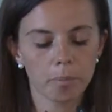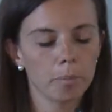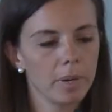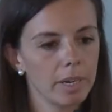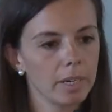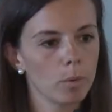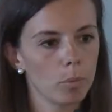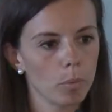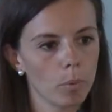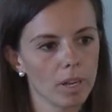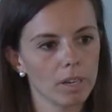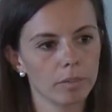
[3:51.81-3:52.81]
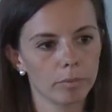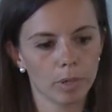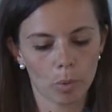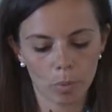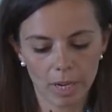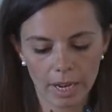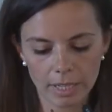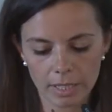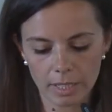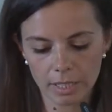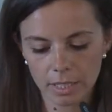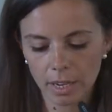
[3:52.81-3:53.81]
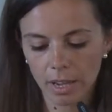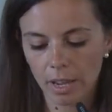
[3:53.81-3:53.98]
very well regulated,